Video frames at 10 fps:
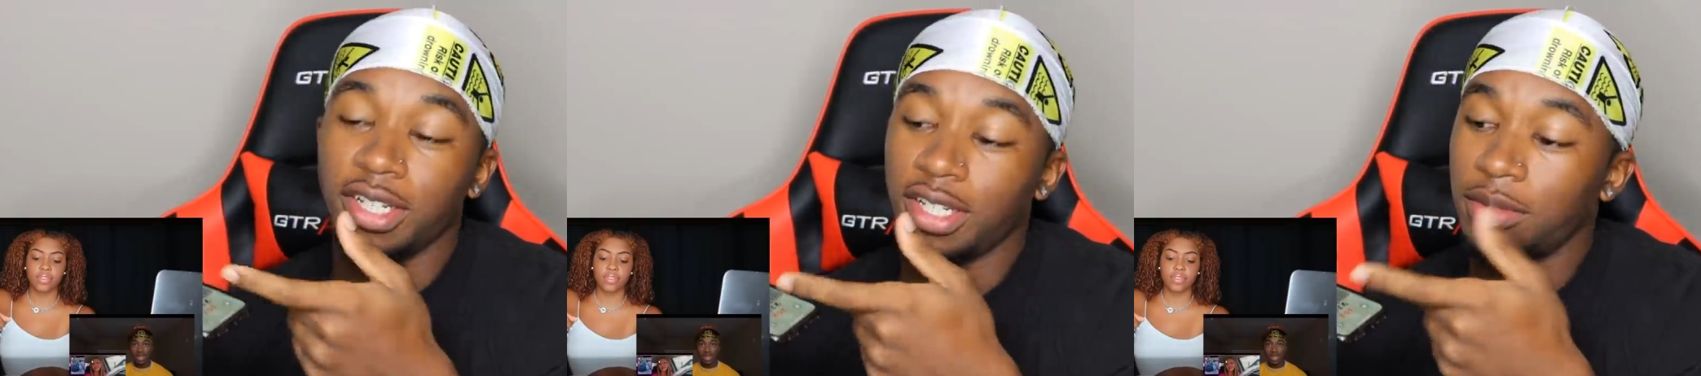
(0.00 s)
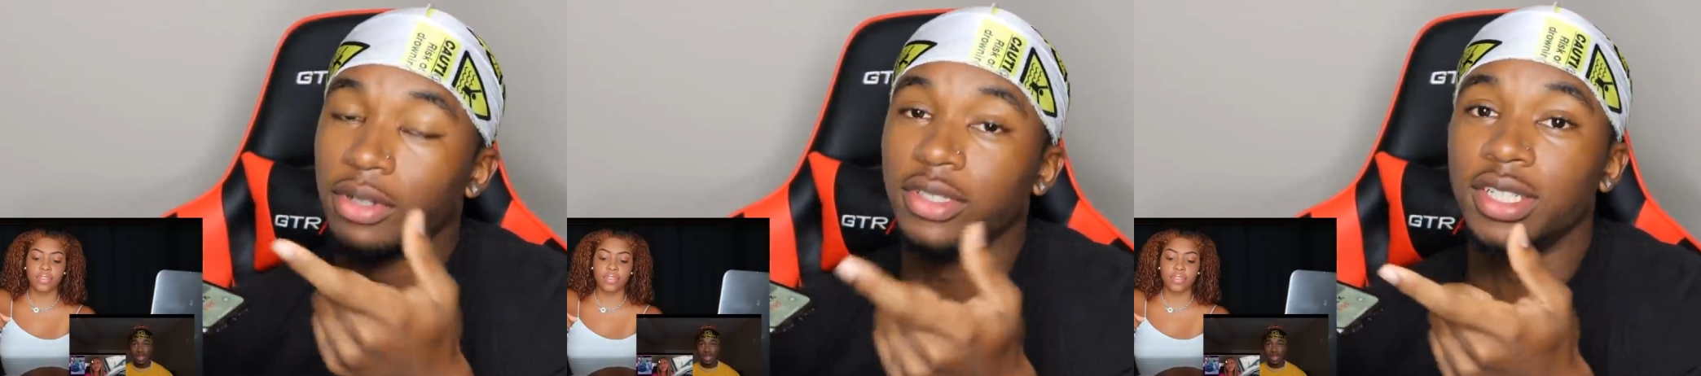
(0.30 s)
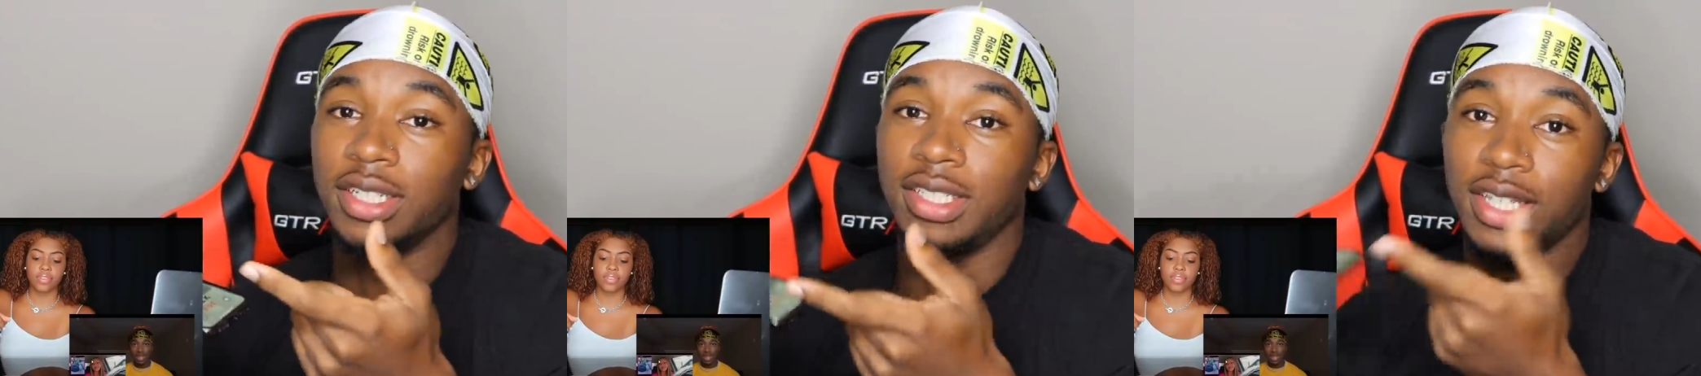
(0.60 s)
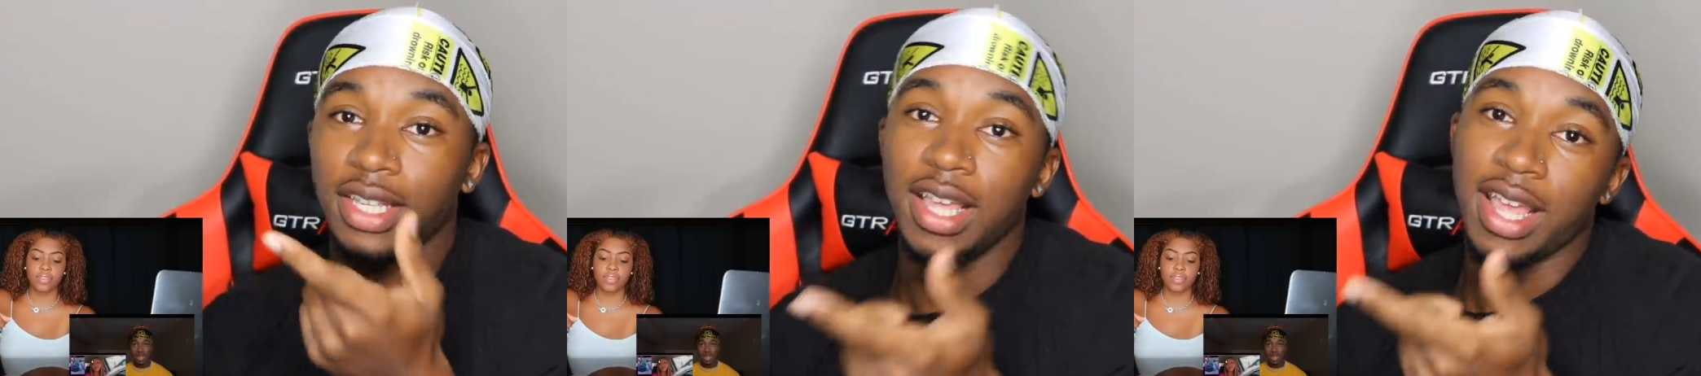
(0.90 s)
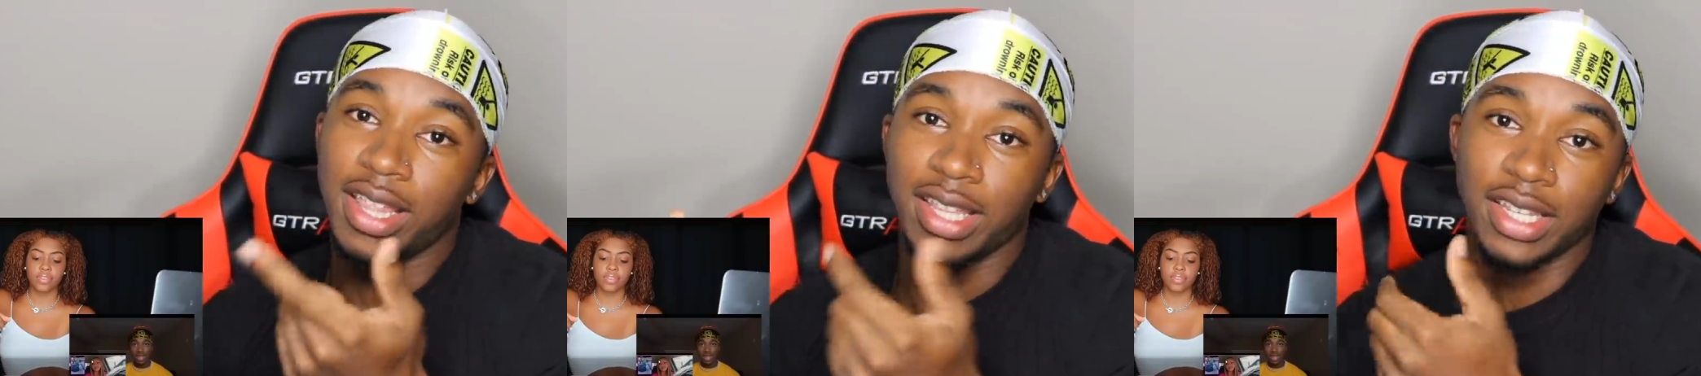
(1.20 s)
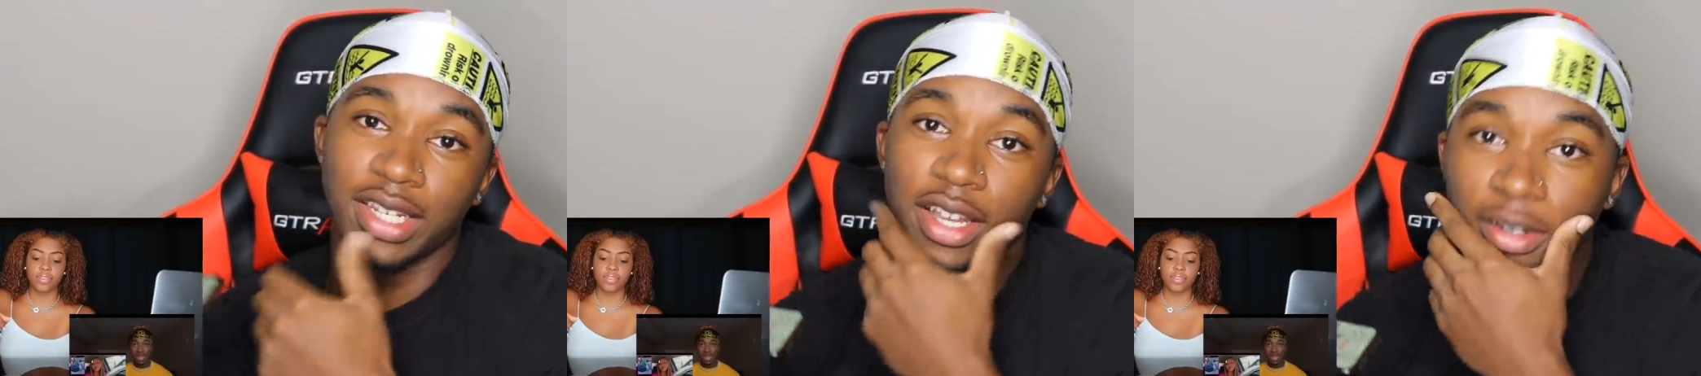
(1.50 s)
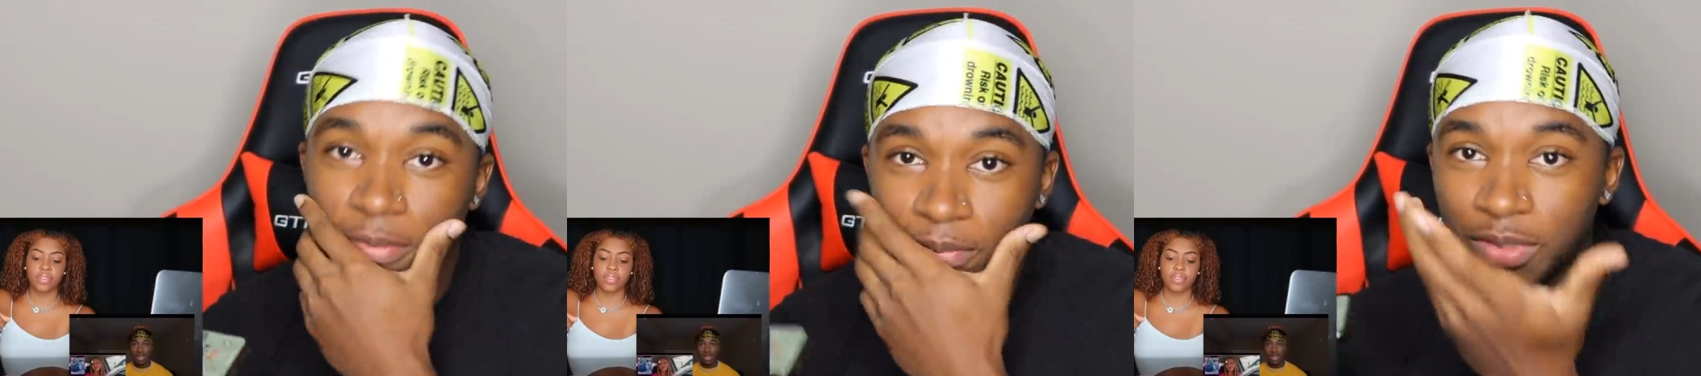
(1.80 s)
Speaker 1: And then the person can see, and then you're done.
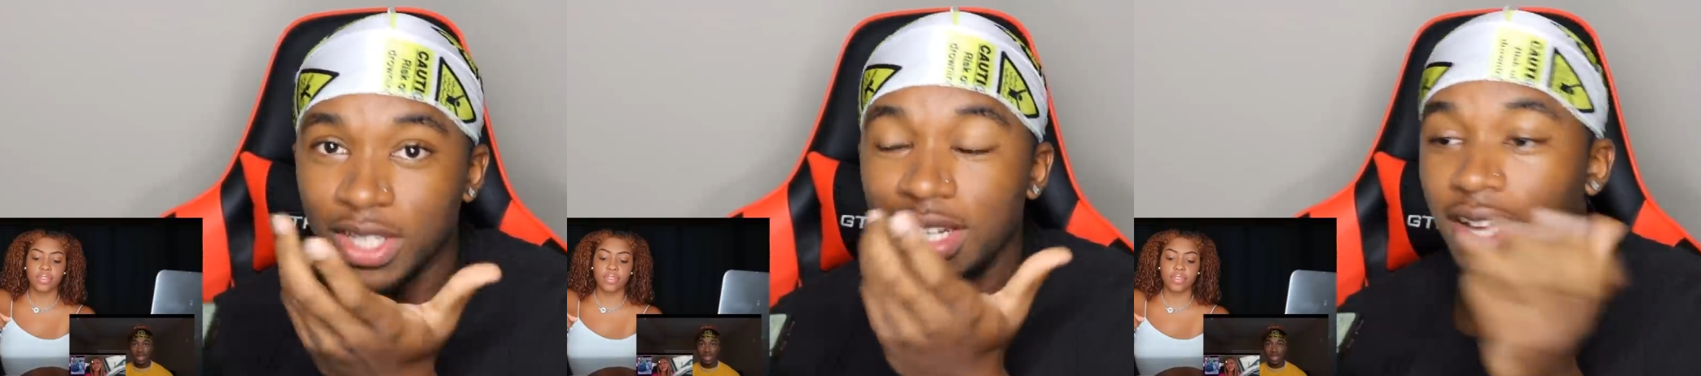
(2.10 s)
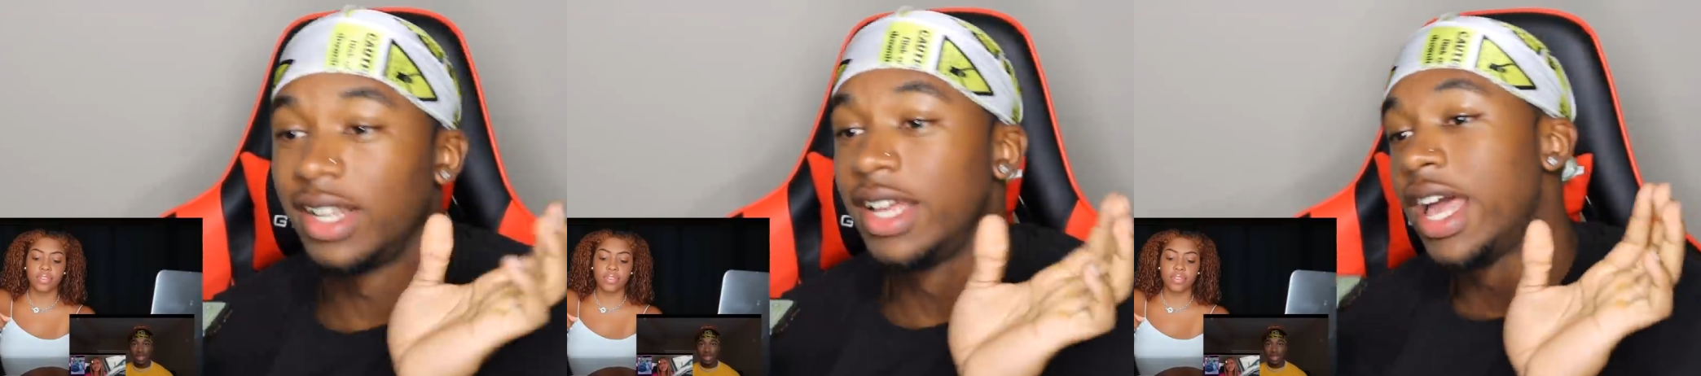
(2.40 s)
You're done.